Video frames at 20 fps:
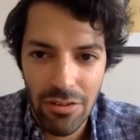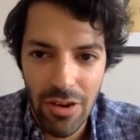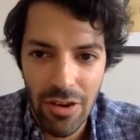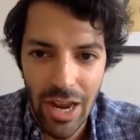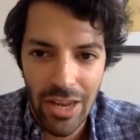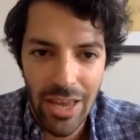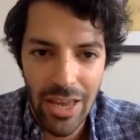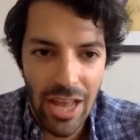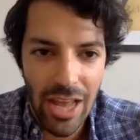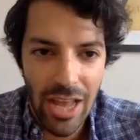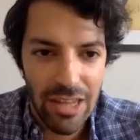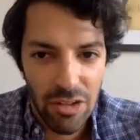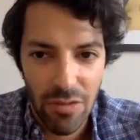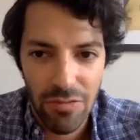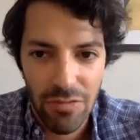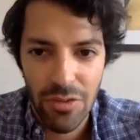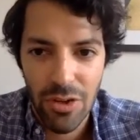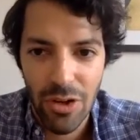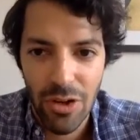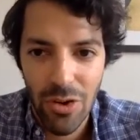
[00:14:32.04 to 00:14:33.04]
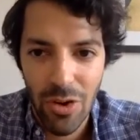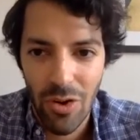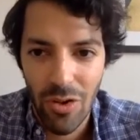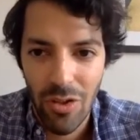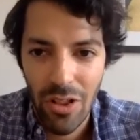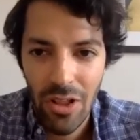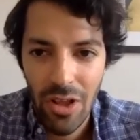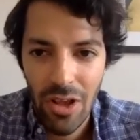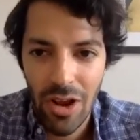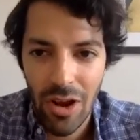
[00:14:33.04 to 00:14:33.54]
like get out of the
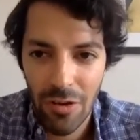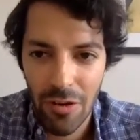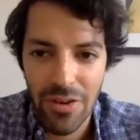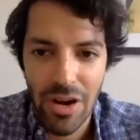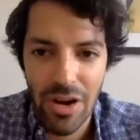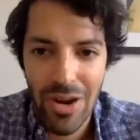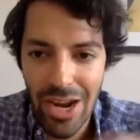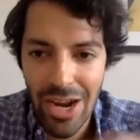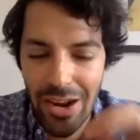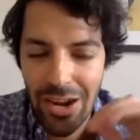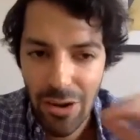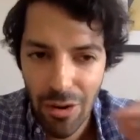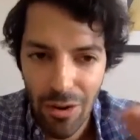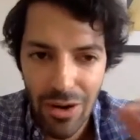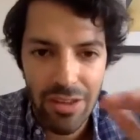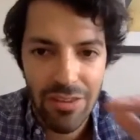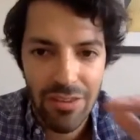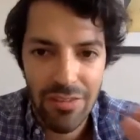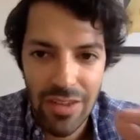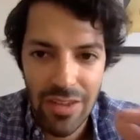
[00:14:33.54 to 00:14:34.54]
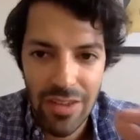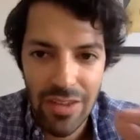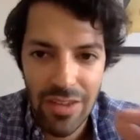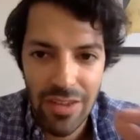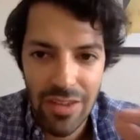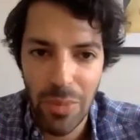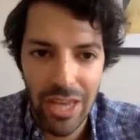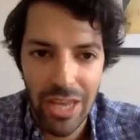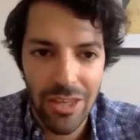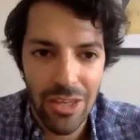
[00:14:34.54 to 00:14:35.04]
call are very clearly
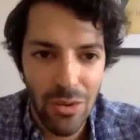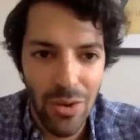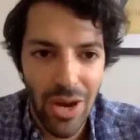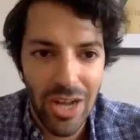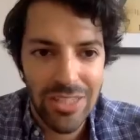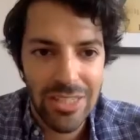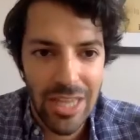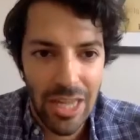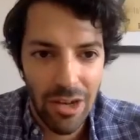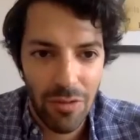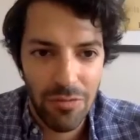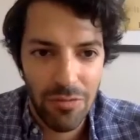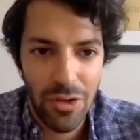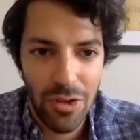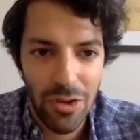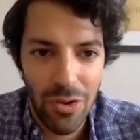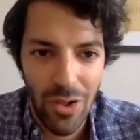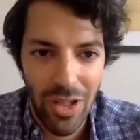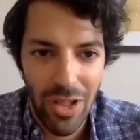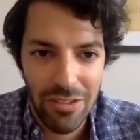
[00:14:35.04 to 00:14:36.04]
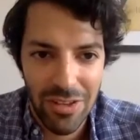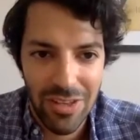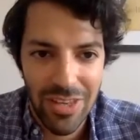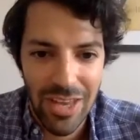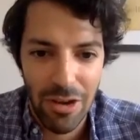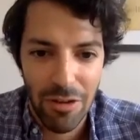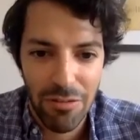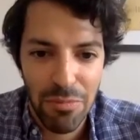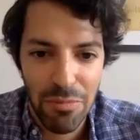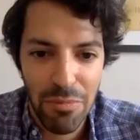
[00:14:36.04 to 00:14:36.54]
stated by you at the end of the call as a
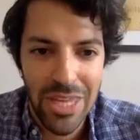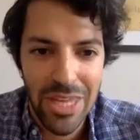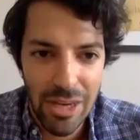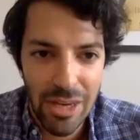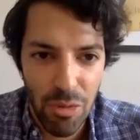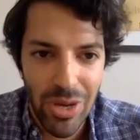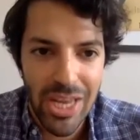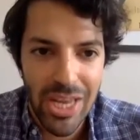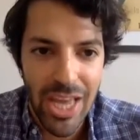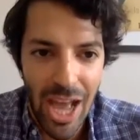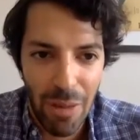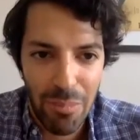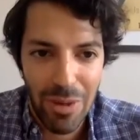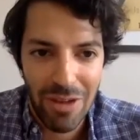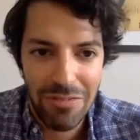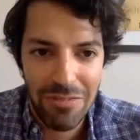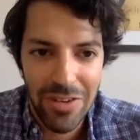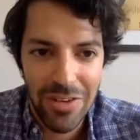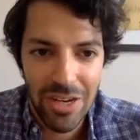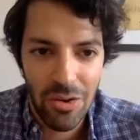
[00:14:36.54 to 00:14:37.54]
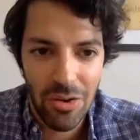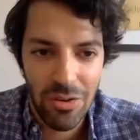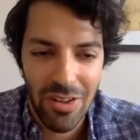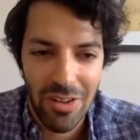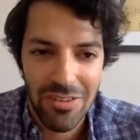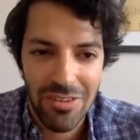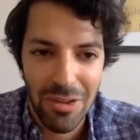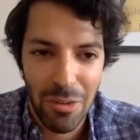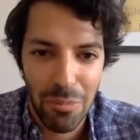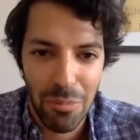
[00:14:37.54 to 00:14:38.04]
kind of mini recap. I think those
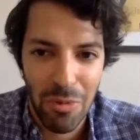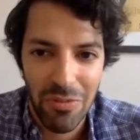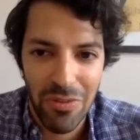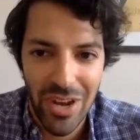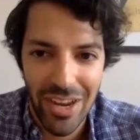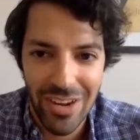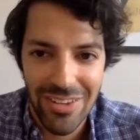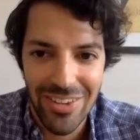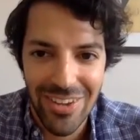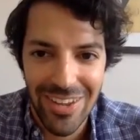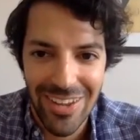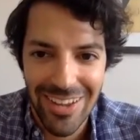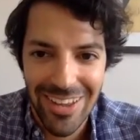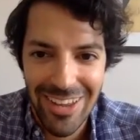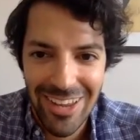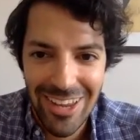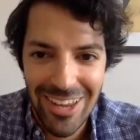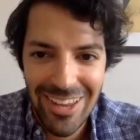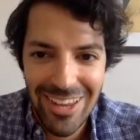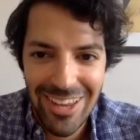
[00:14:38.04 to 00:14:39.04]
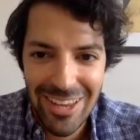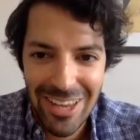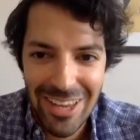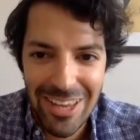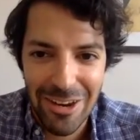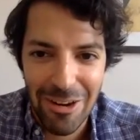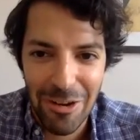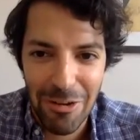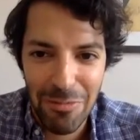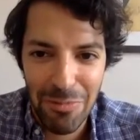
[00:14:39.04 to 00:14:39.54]
are some of like the
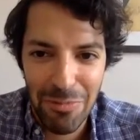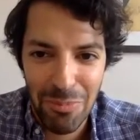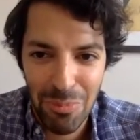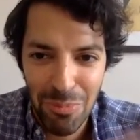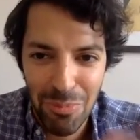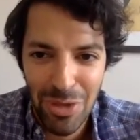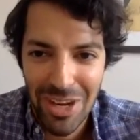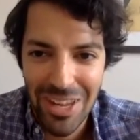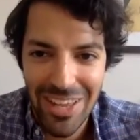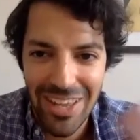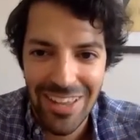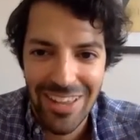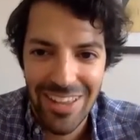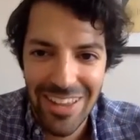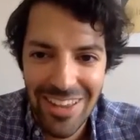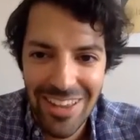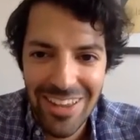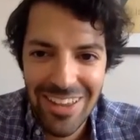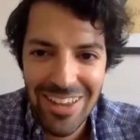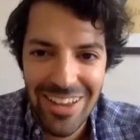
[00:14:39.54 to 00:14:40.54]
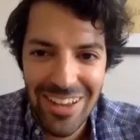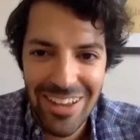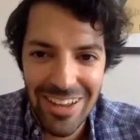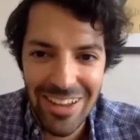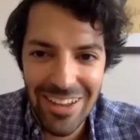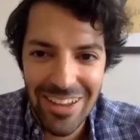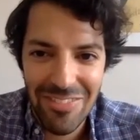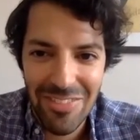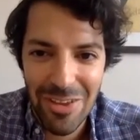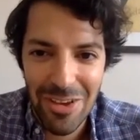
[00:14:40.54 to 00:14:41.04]
kind of pretty
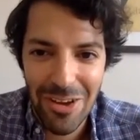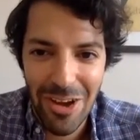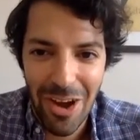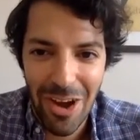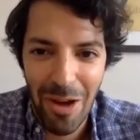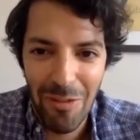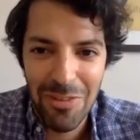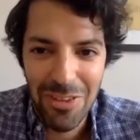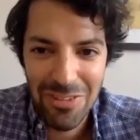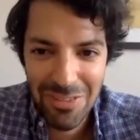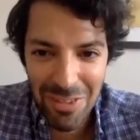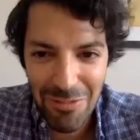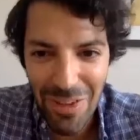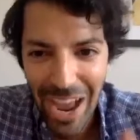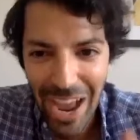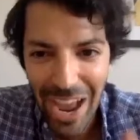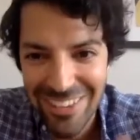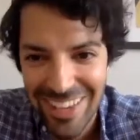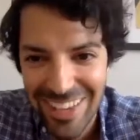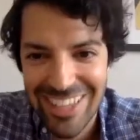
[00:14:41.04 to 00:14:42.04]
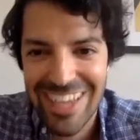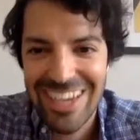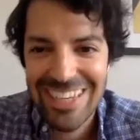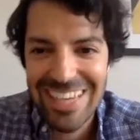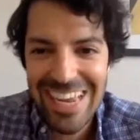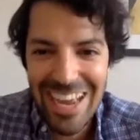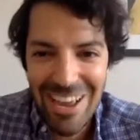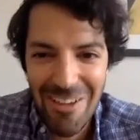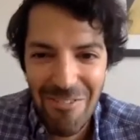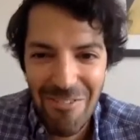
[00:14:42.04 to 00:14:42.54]
obvious advice I can
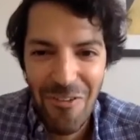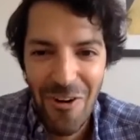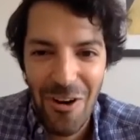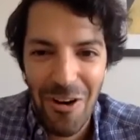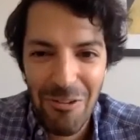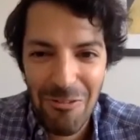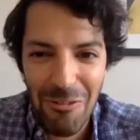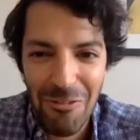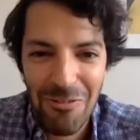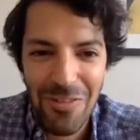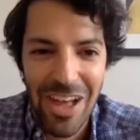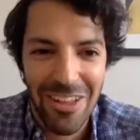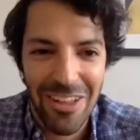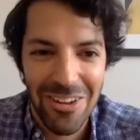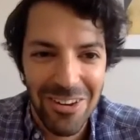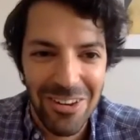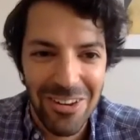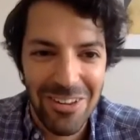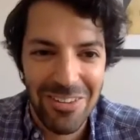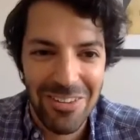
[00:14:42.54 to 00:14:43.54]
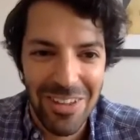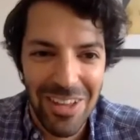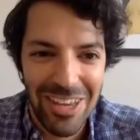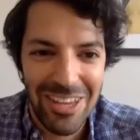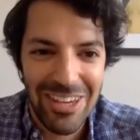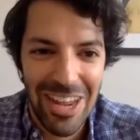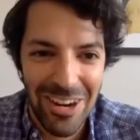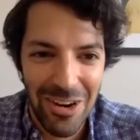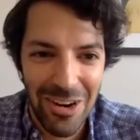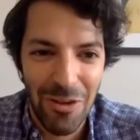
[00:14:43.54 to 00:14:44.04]
give for founders like
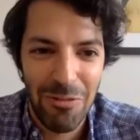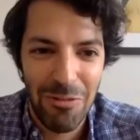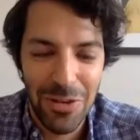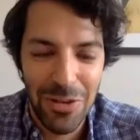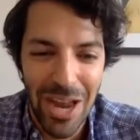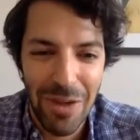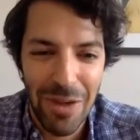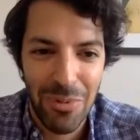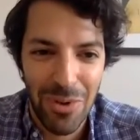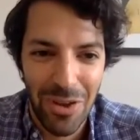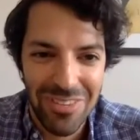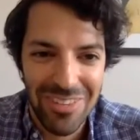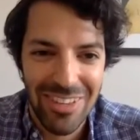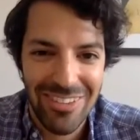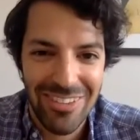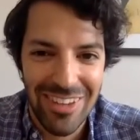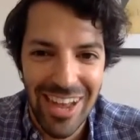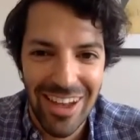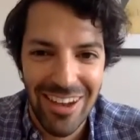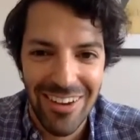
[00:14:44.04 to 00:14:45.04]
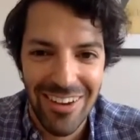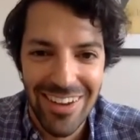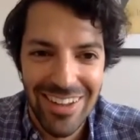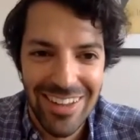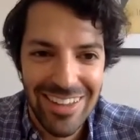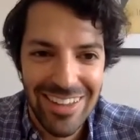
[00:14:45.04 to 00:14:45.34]
that go through that process now.